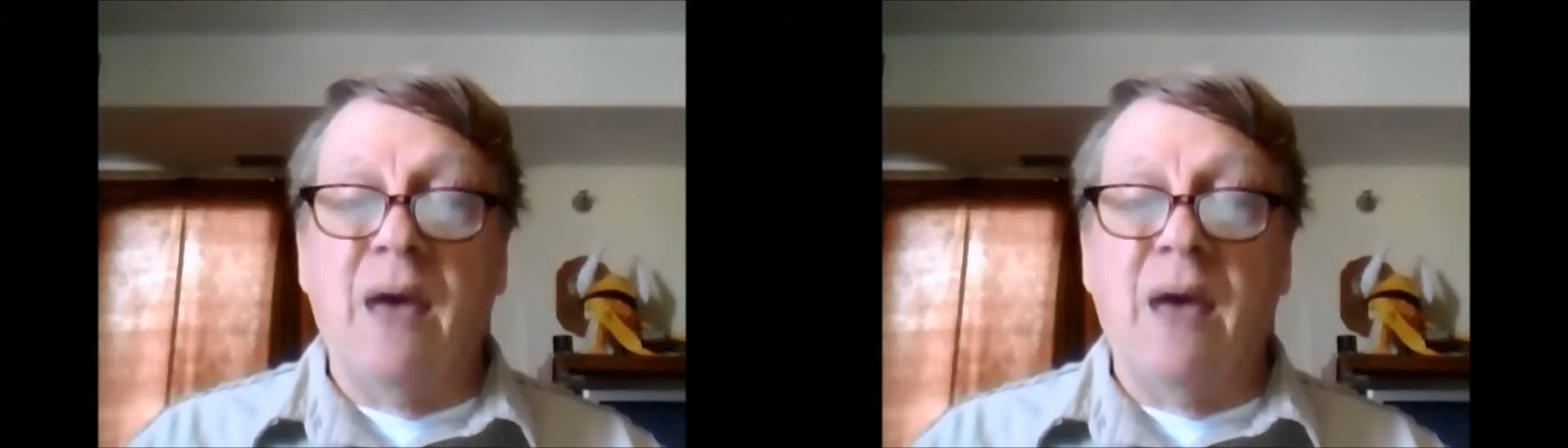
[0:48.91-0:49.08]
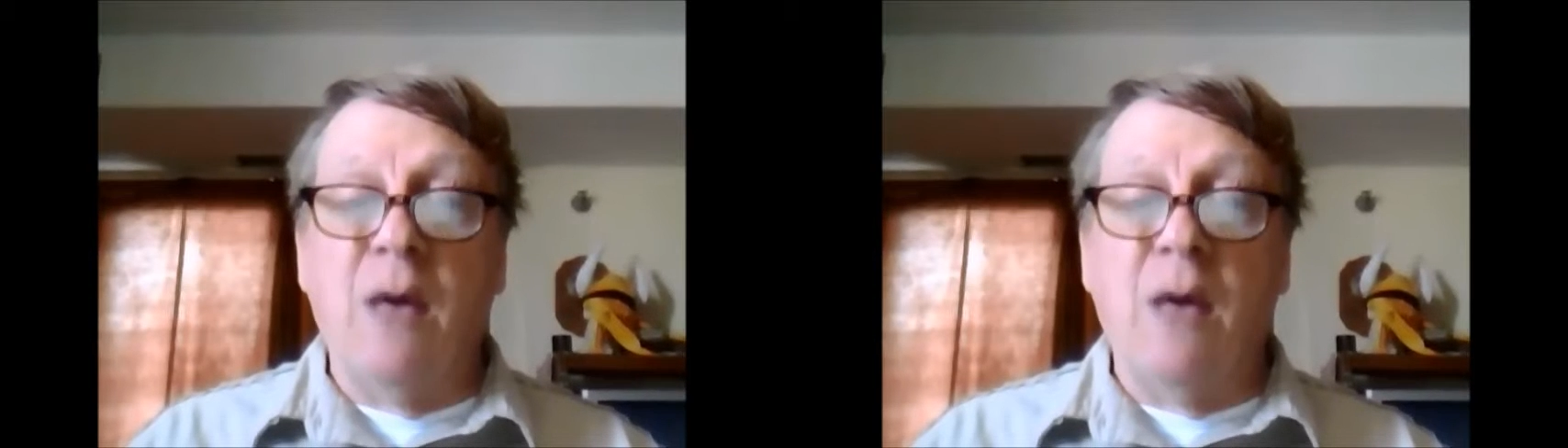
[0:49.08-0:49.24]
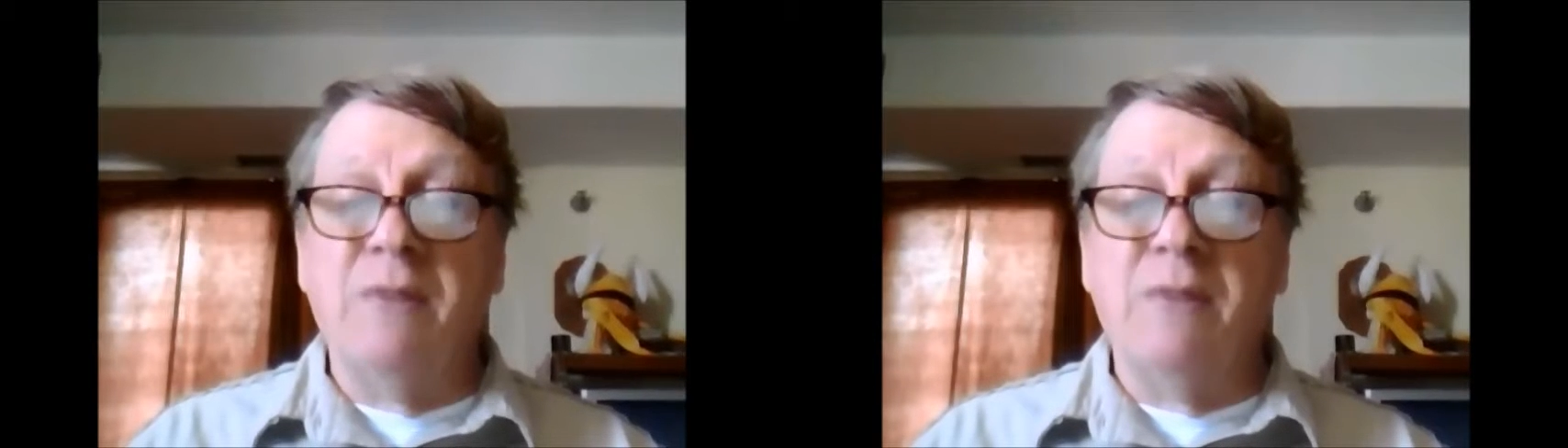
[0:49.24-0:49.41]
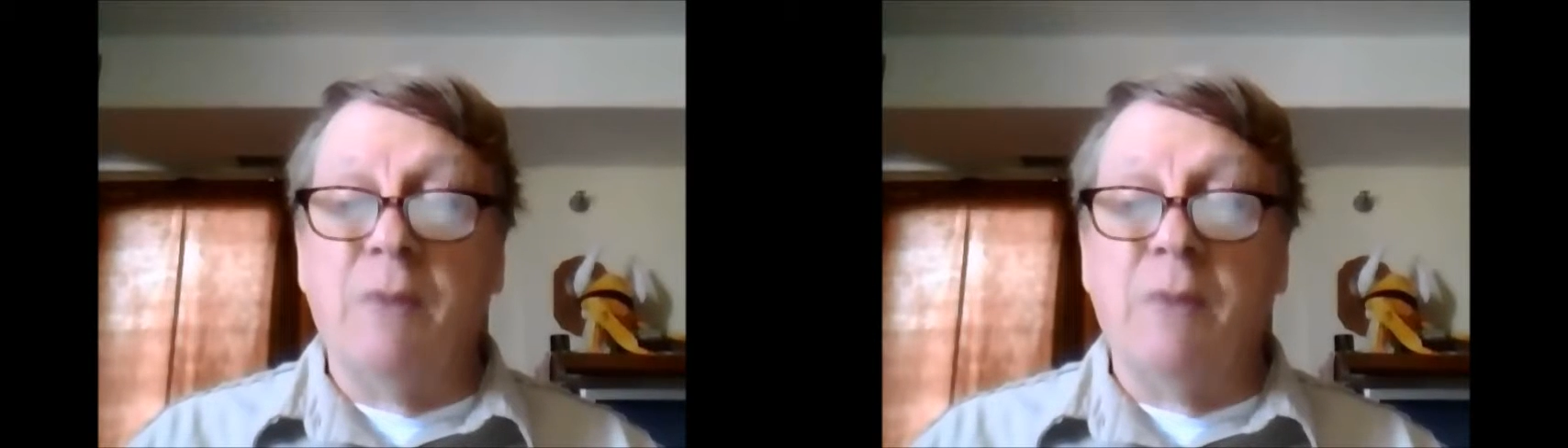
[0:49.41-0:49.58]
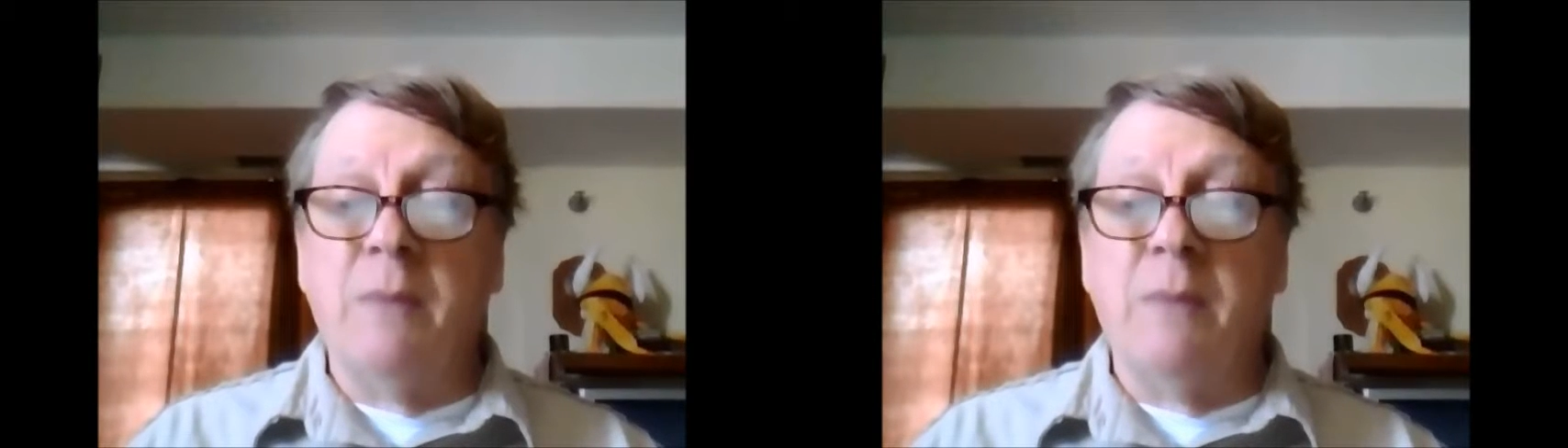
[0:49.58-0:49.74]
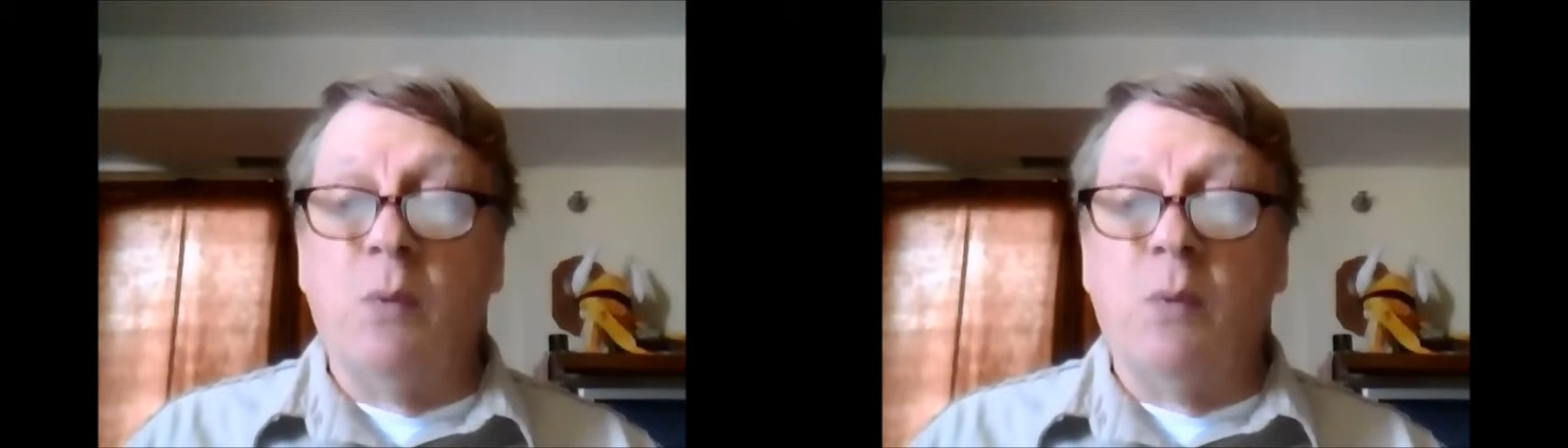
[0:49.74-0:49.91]
Al
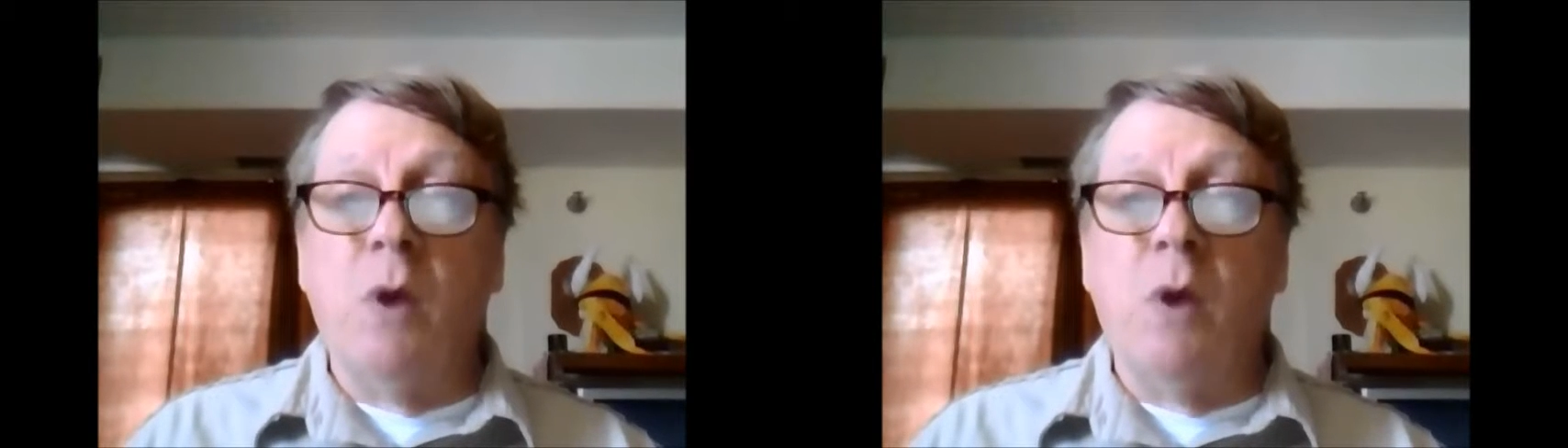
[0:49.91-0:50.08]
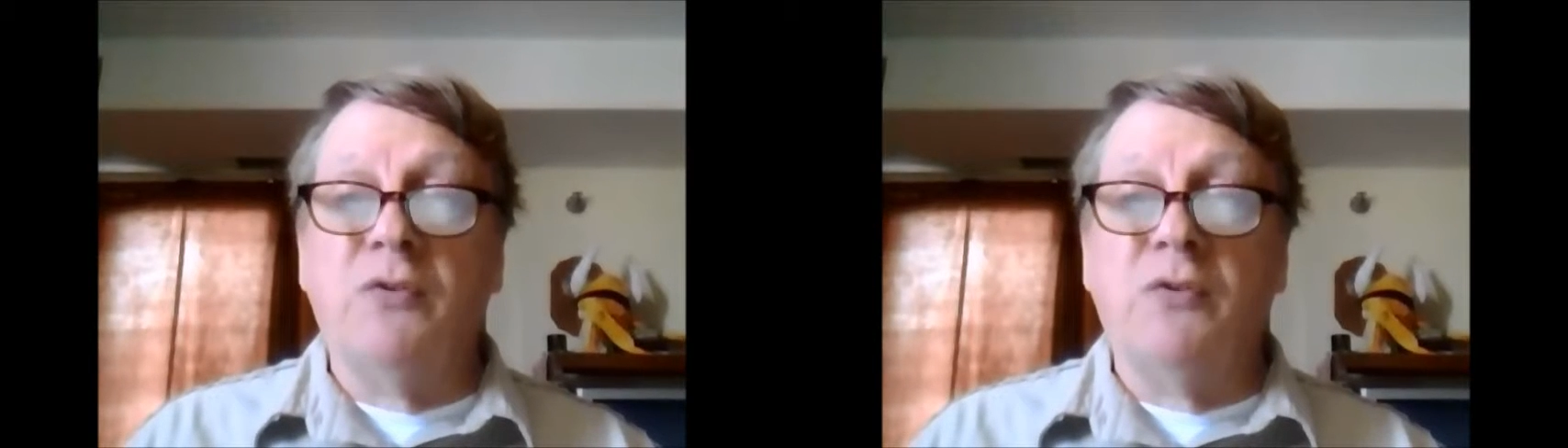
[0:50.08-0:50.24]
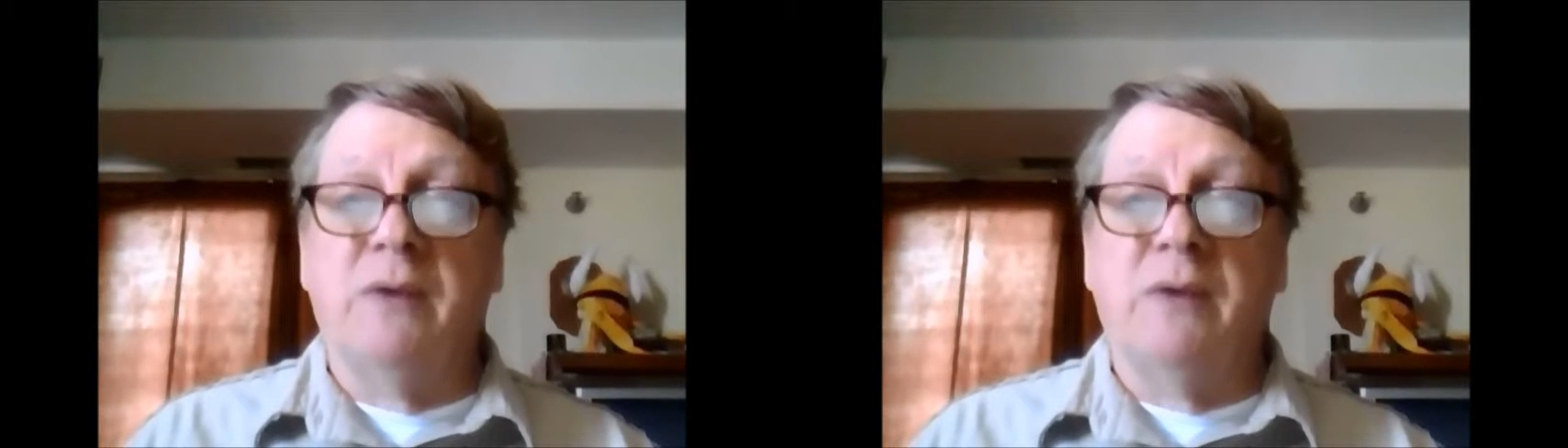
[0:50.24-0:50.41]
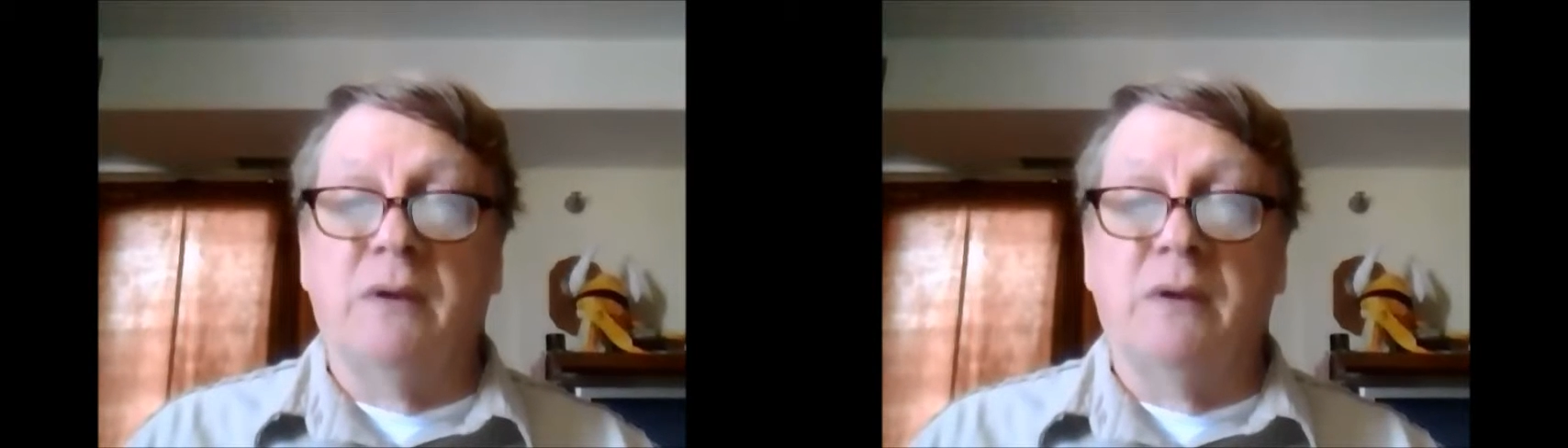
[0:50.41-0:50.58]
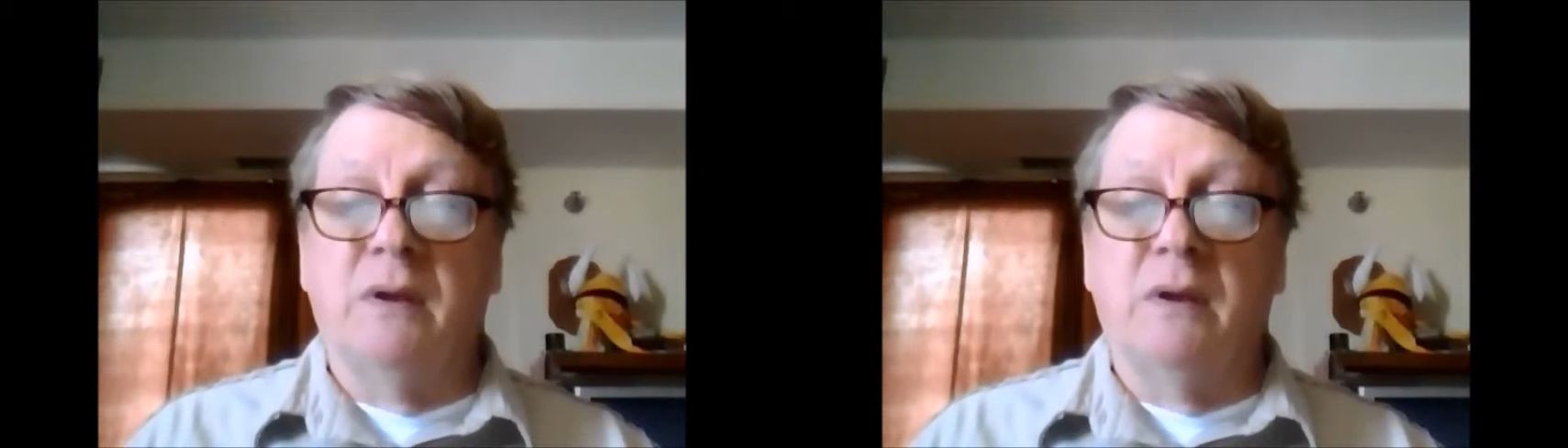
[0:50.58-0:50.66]
reformed Wall Street.